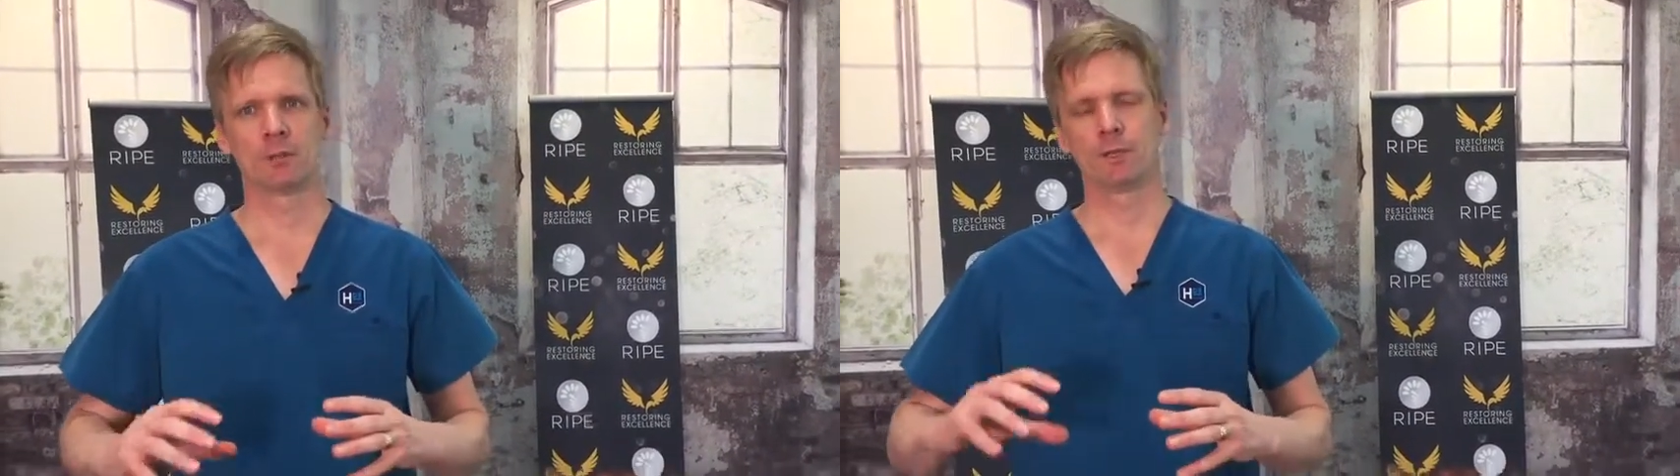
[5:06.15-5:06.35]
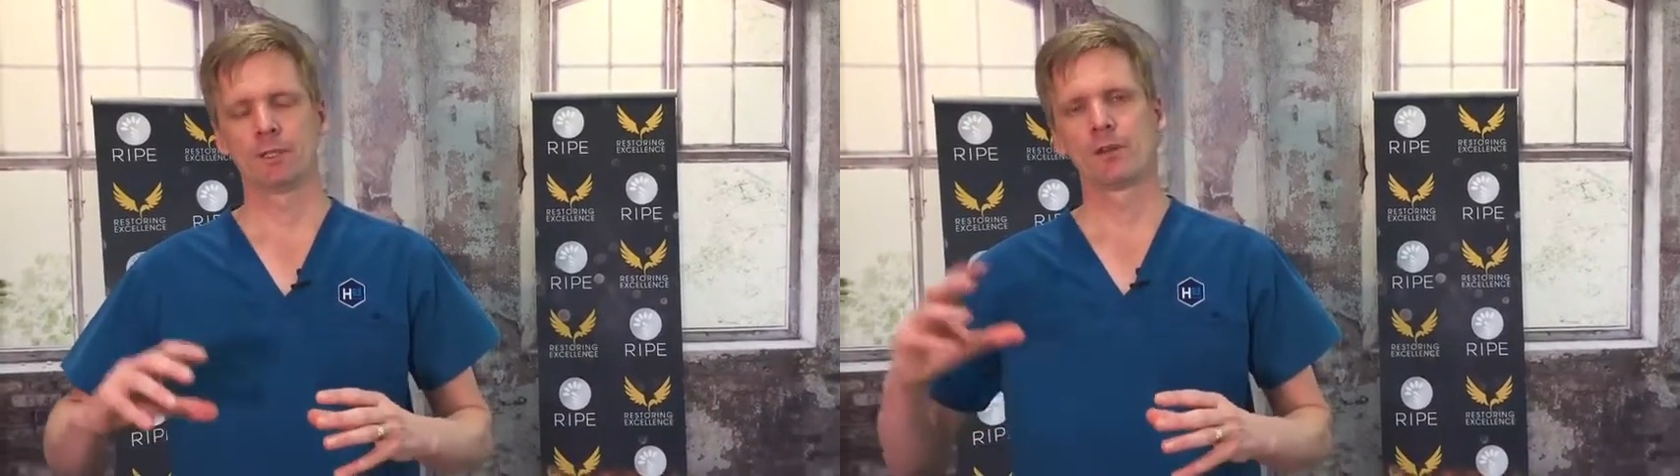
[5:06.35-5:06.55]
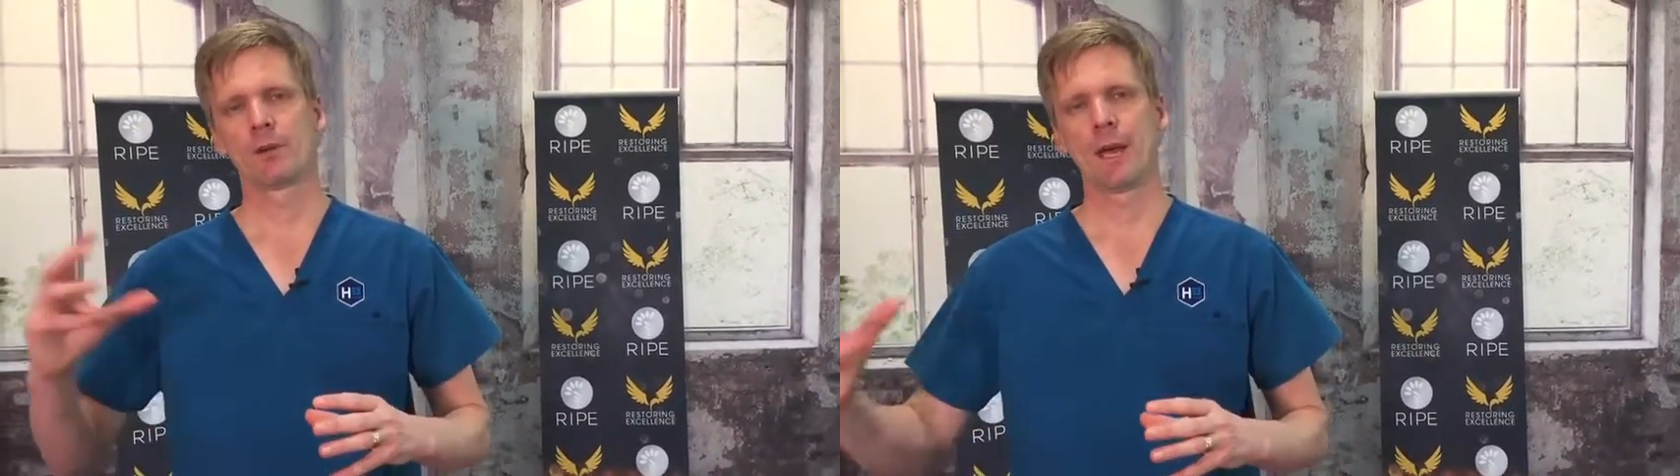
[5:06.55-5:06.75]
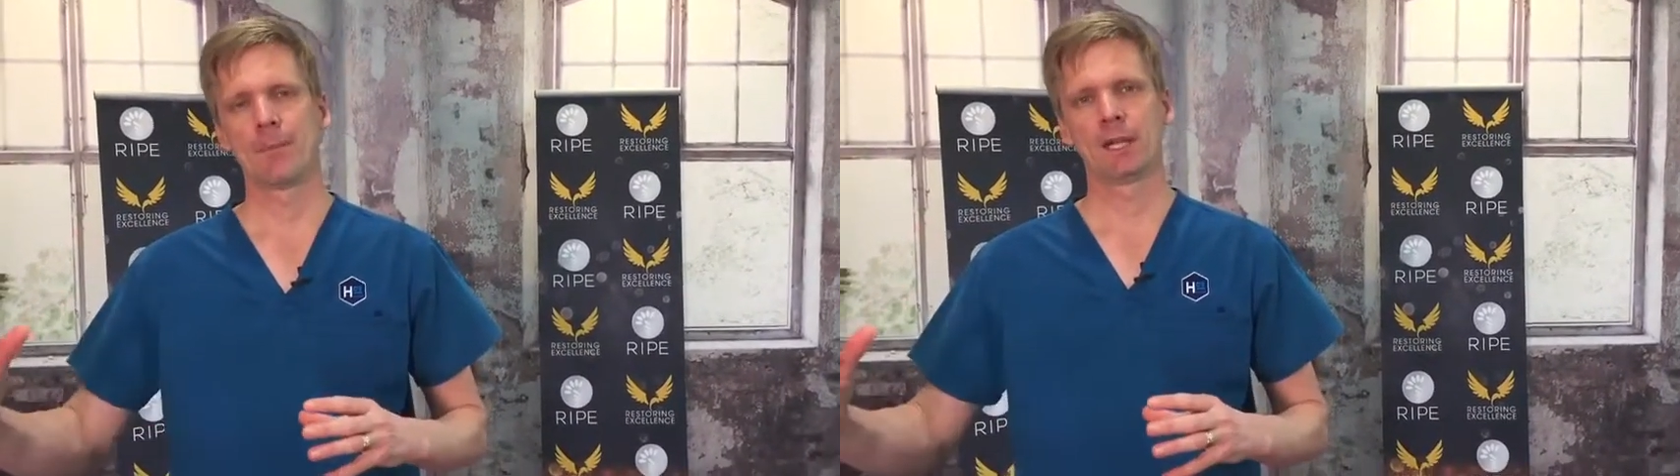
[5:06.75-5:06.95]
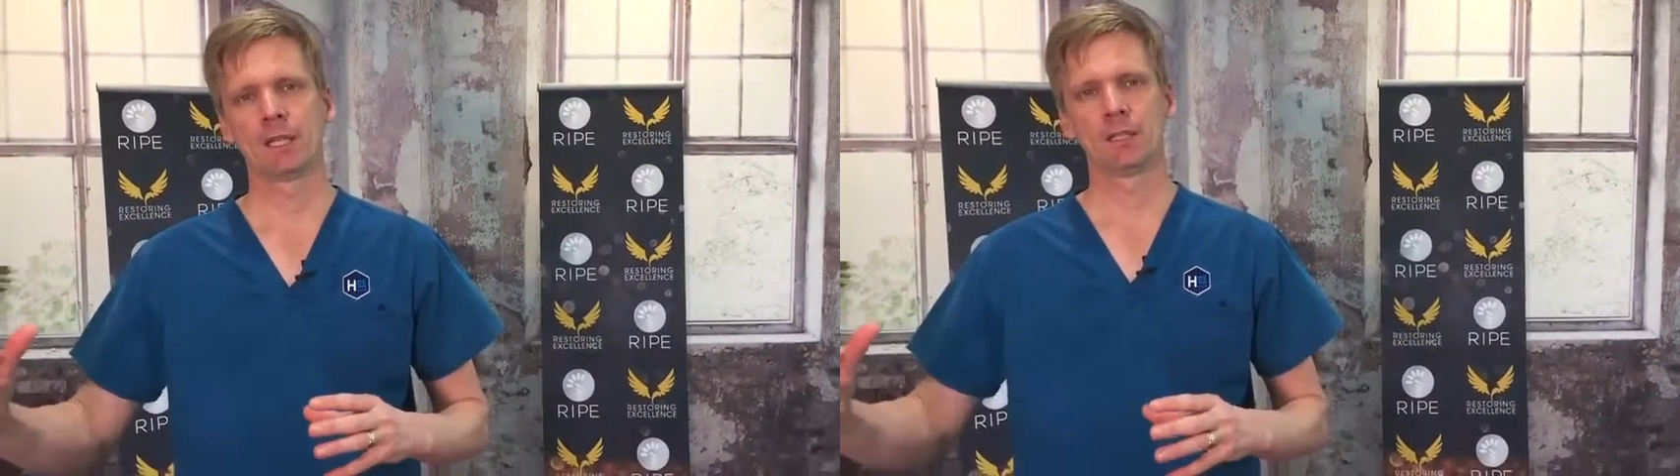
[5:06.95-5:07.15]
We talk about
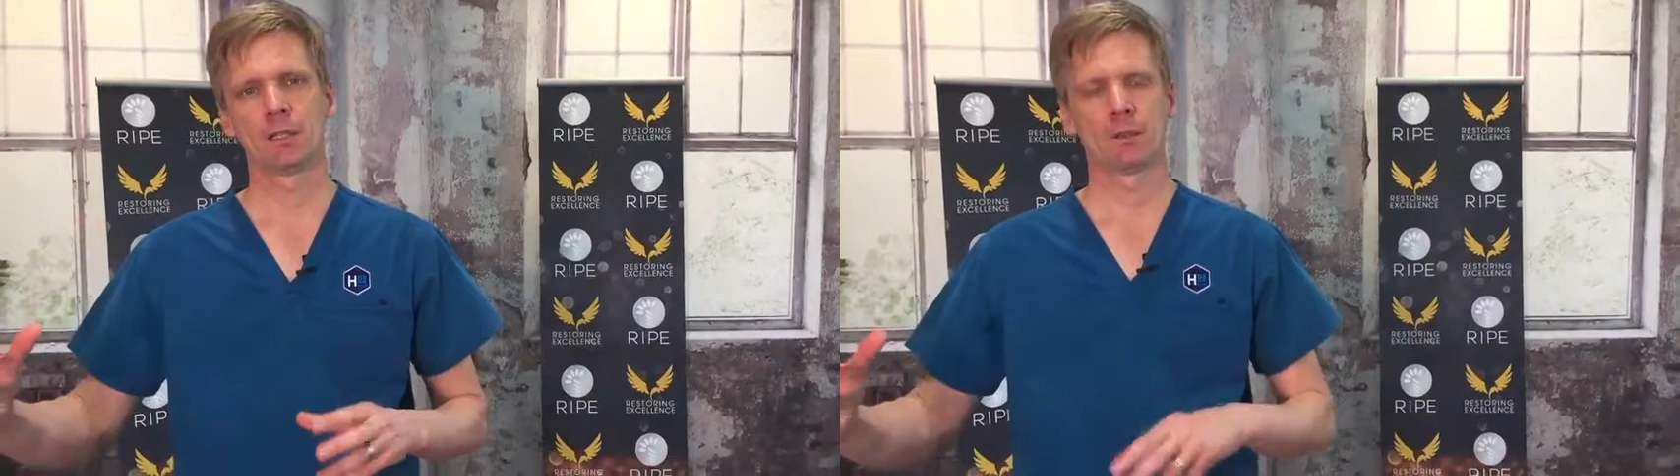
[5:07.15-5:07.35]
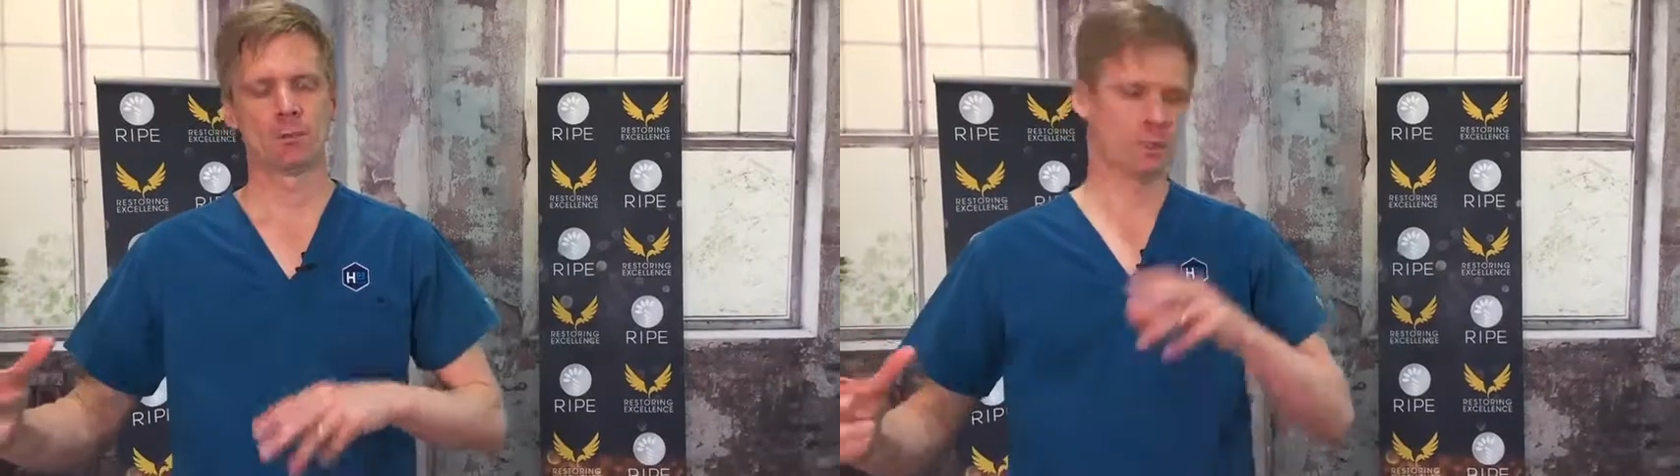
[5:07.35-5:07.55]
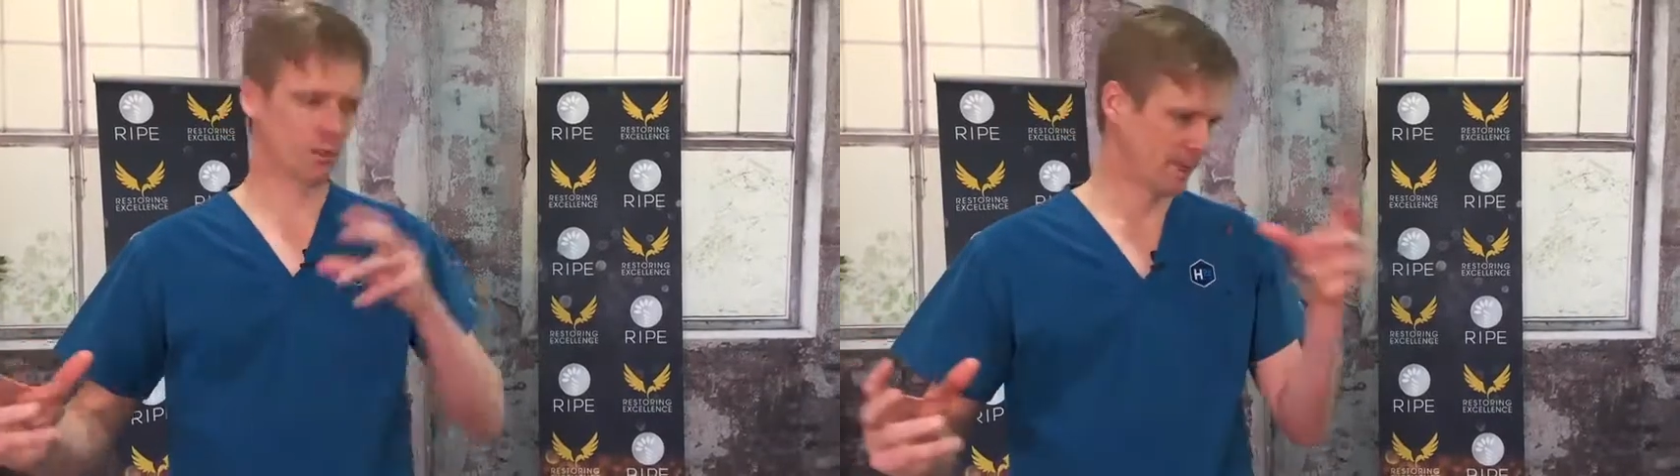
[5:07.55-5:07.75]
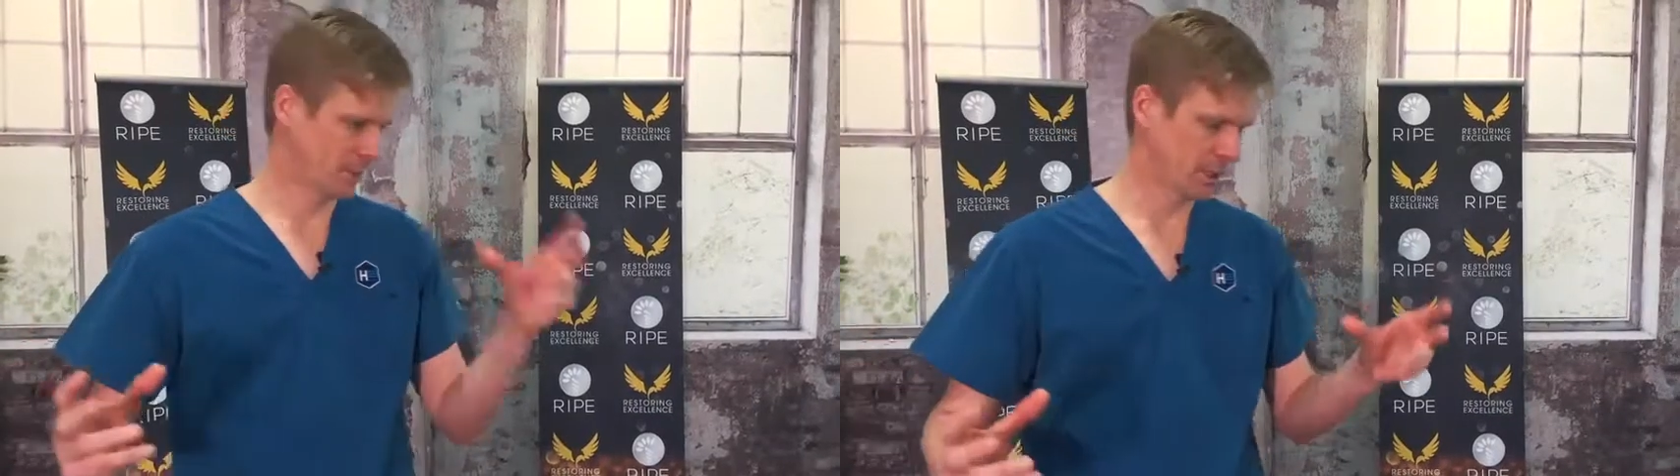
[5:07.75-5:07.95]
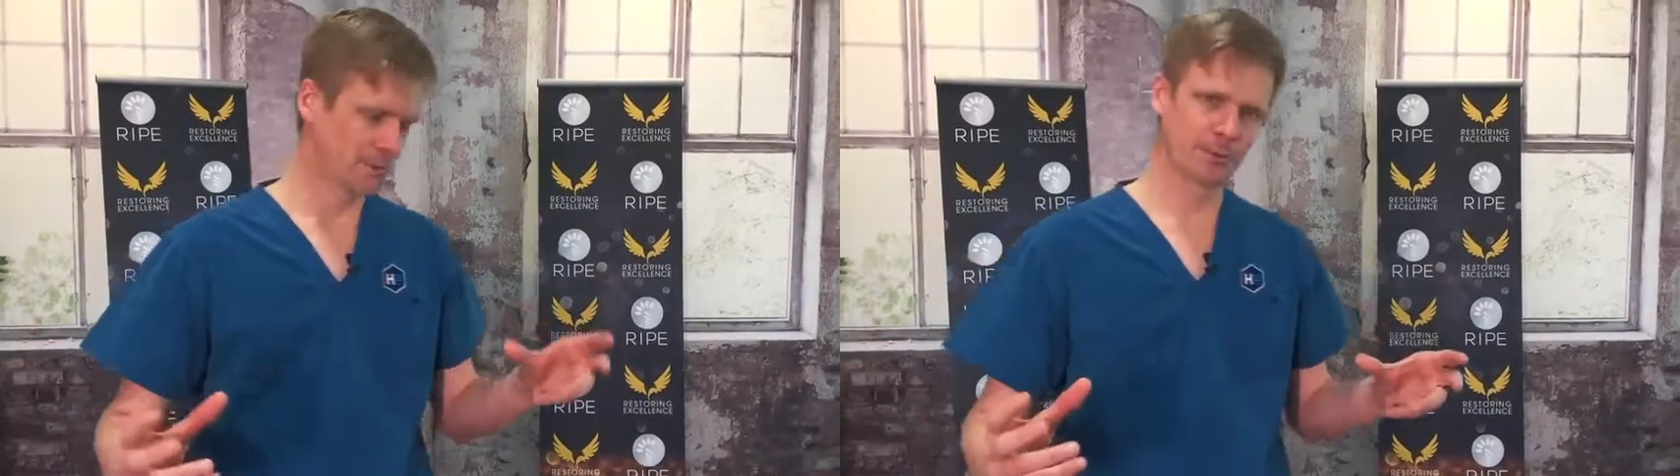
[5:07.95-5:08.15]
money, we talk
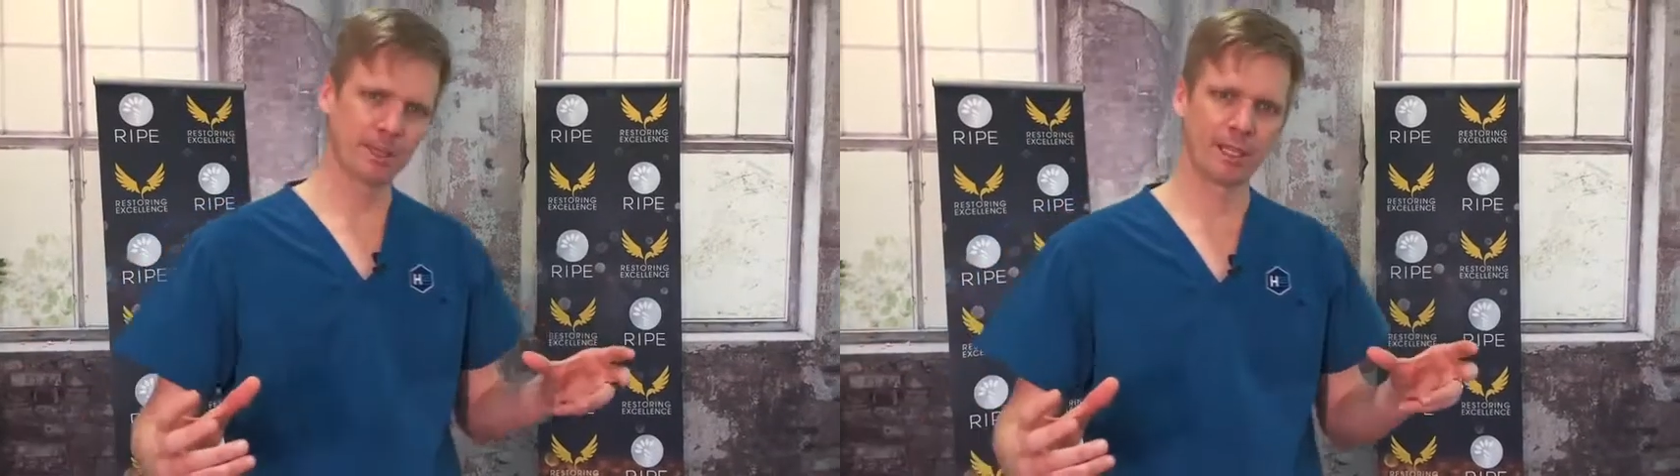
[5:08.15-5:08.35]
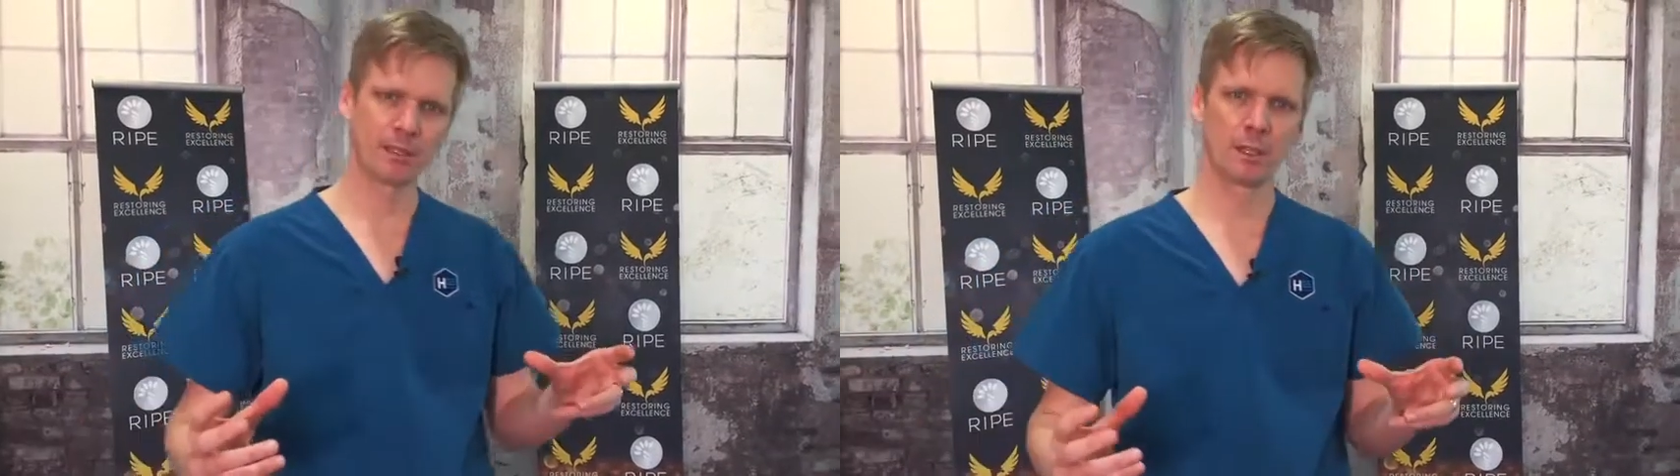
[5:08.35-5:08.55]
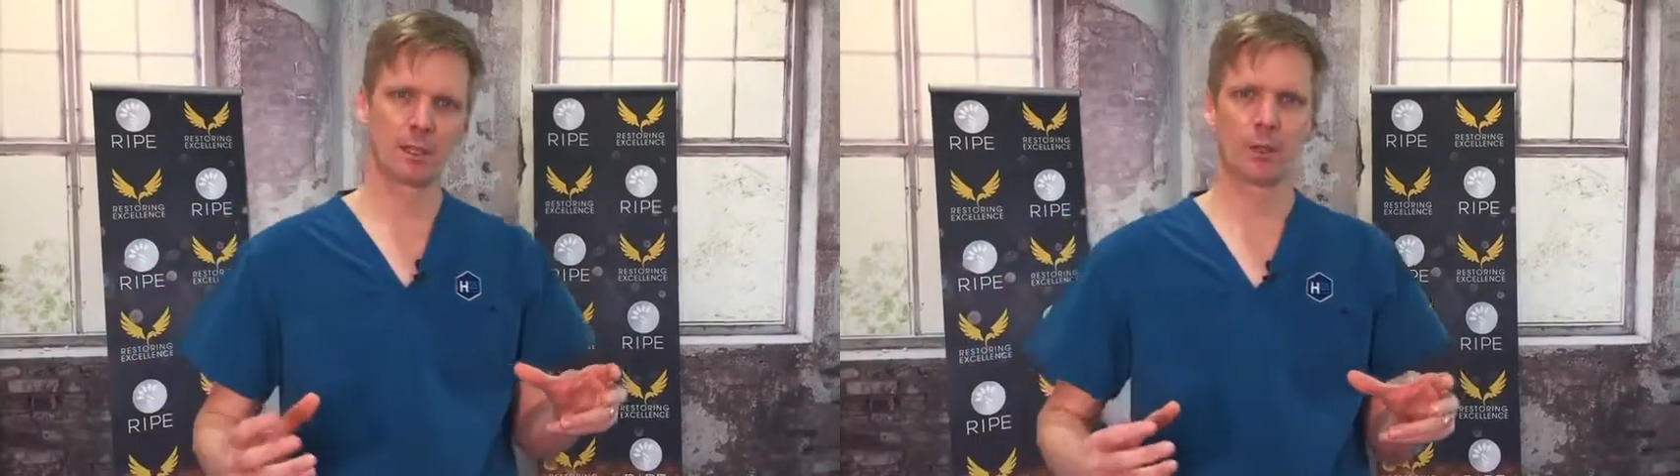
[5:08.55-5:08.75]
about treatment plans,